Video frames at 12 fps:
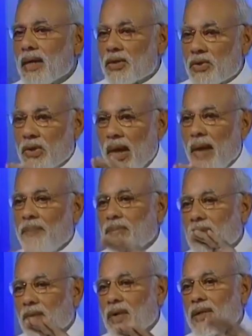As a step
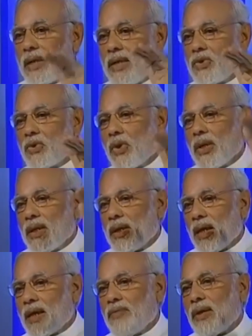towards ensuring
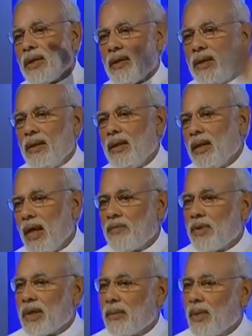
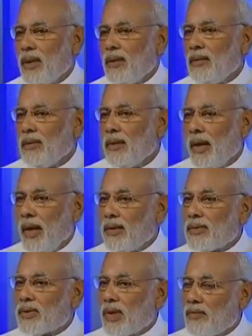equitable
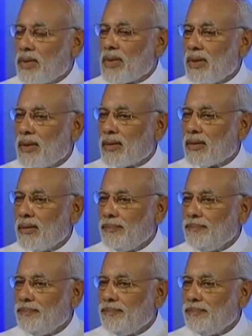health services